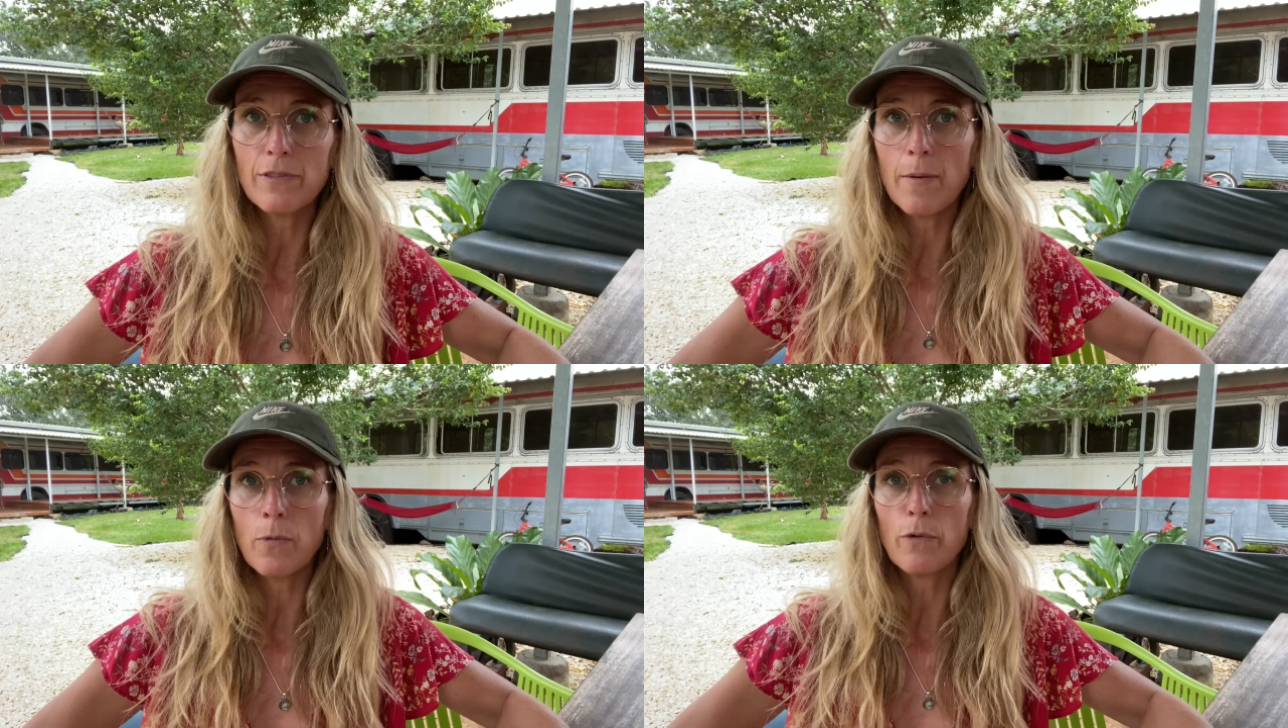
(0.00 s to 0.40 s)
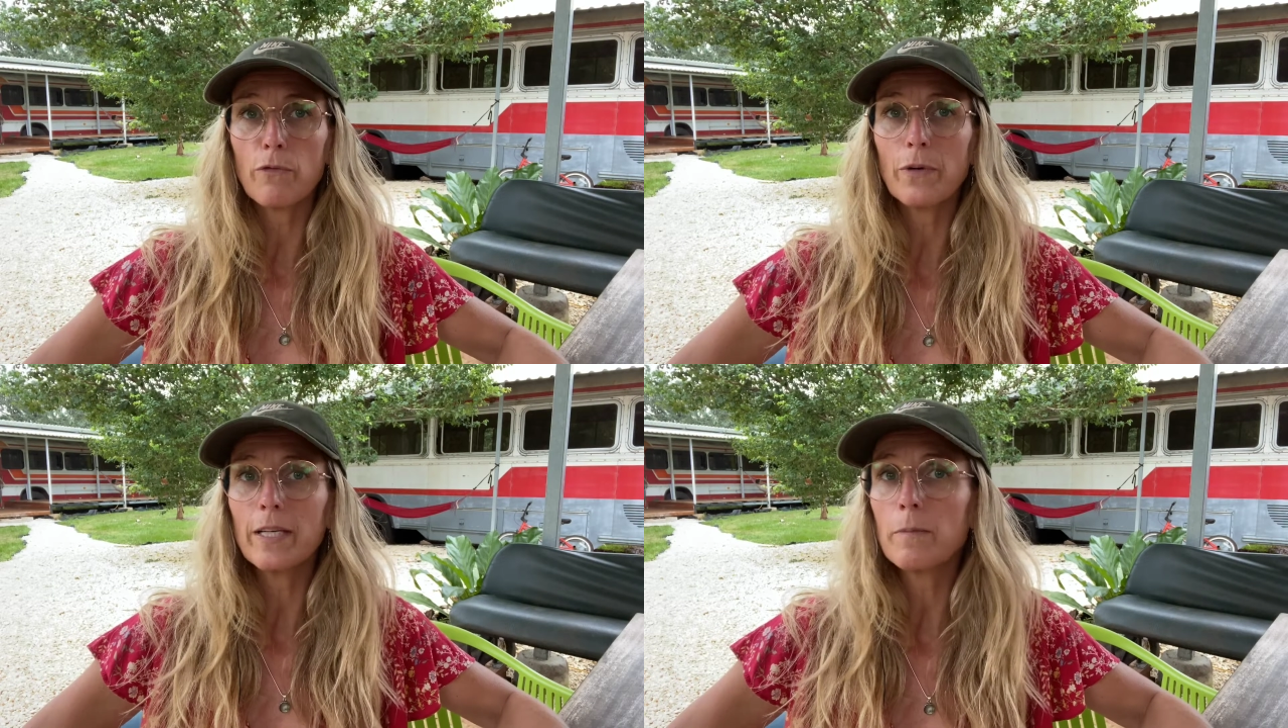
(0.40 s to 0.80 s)
them more
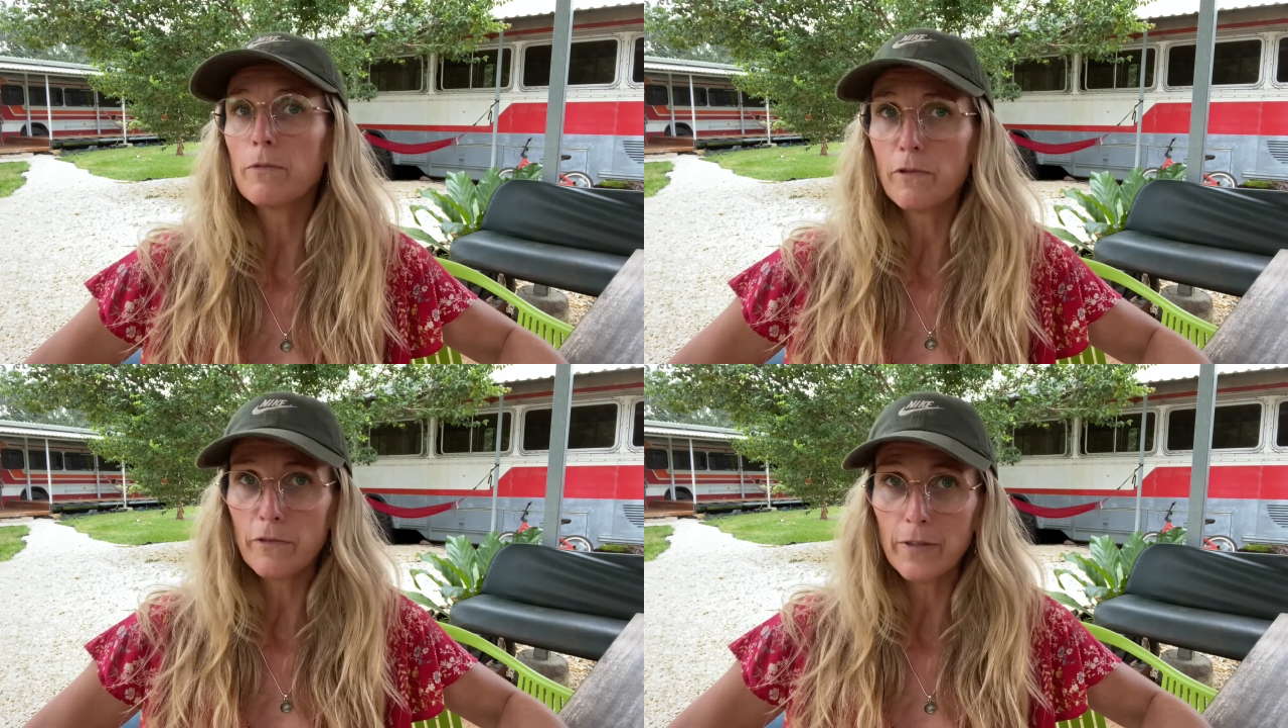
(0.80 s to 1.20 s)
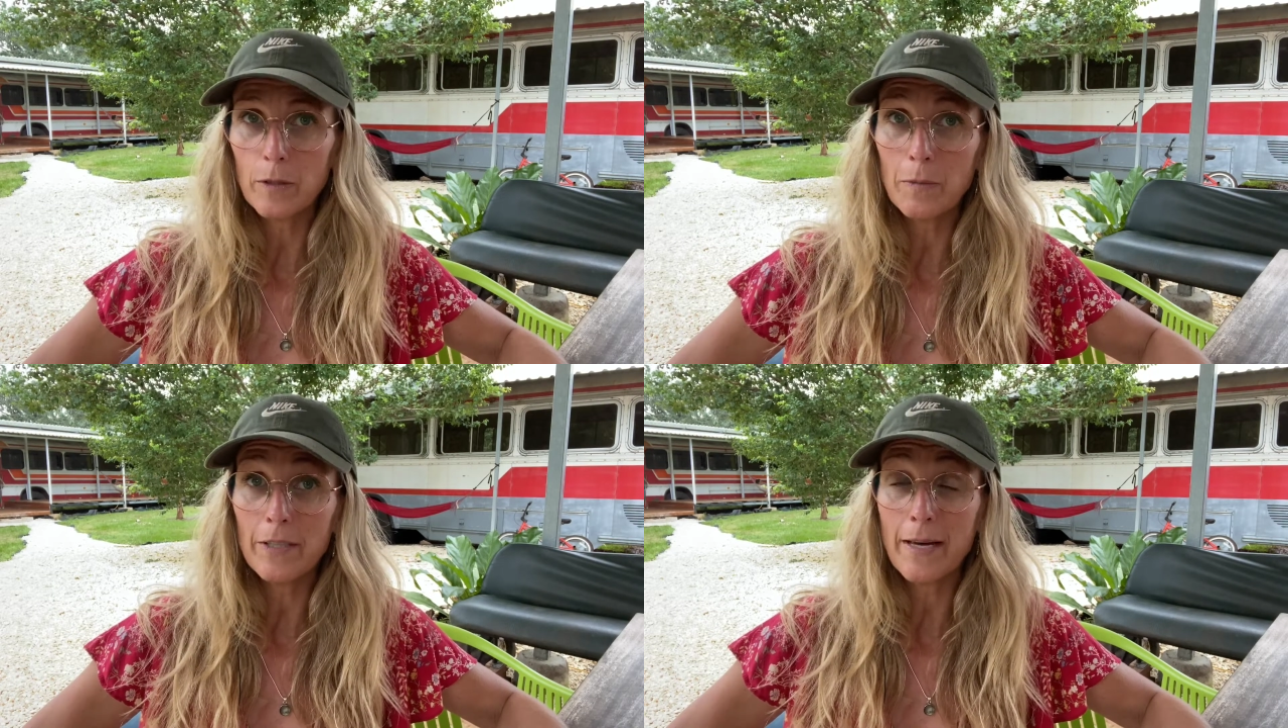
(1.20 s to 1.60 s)
freedom,
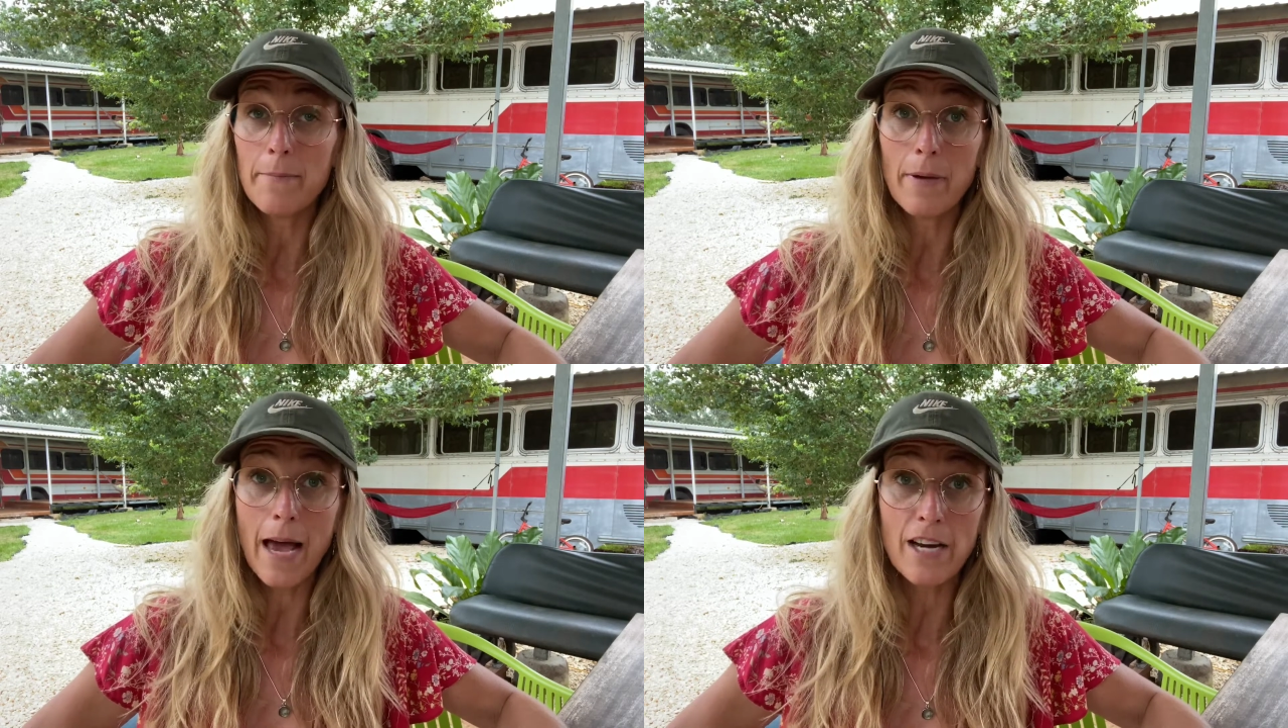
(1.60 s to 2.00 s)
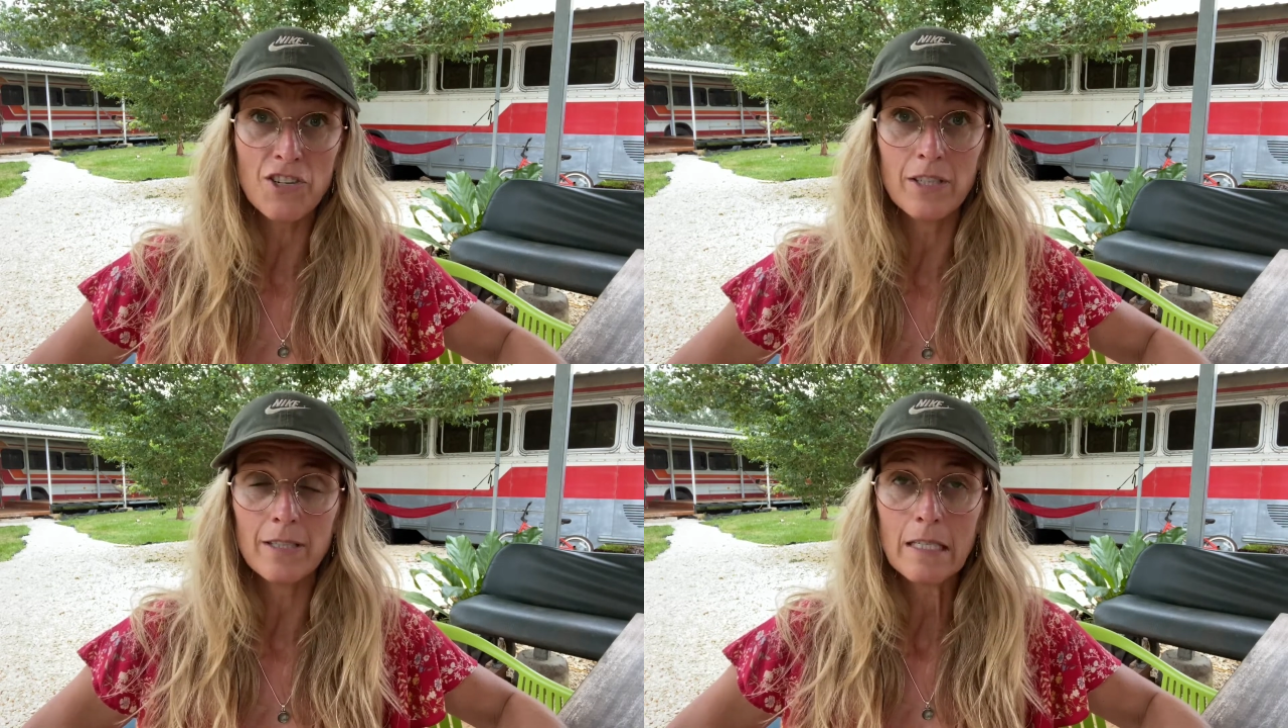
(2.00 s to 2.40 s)
fulfillment, and
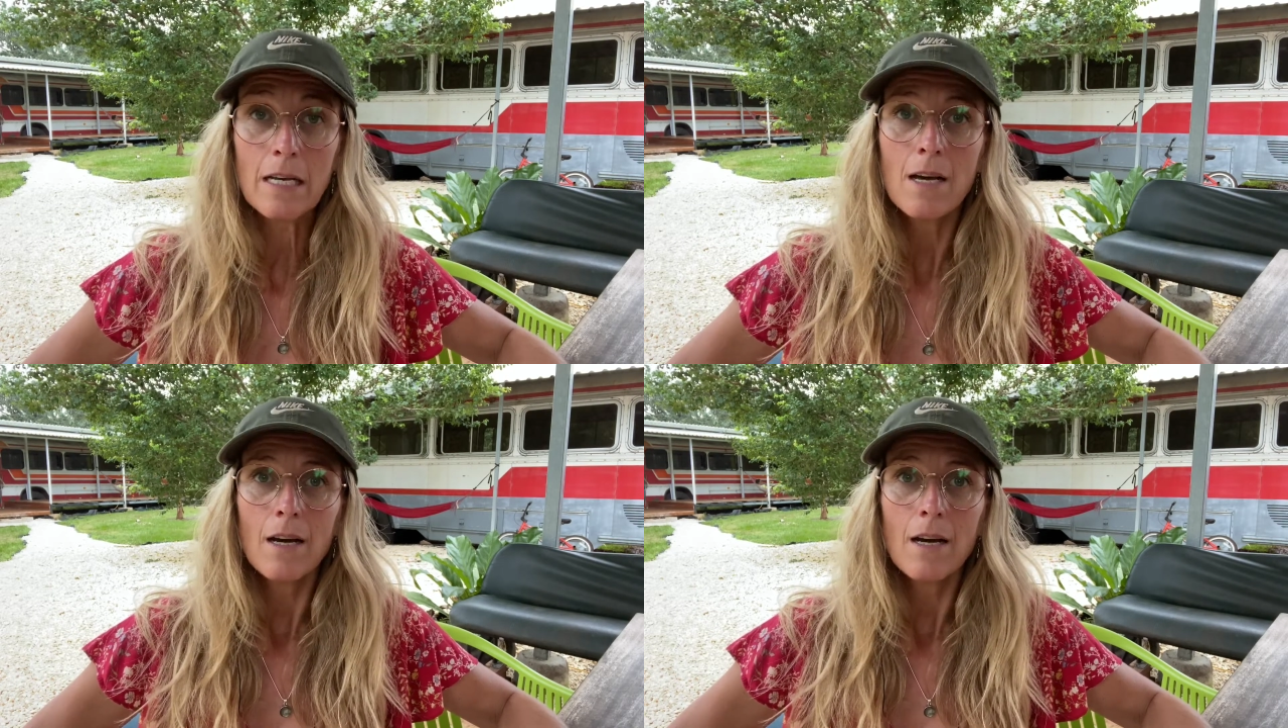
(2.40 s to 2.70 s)
passion.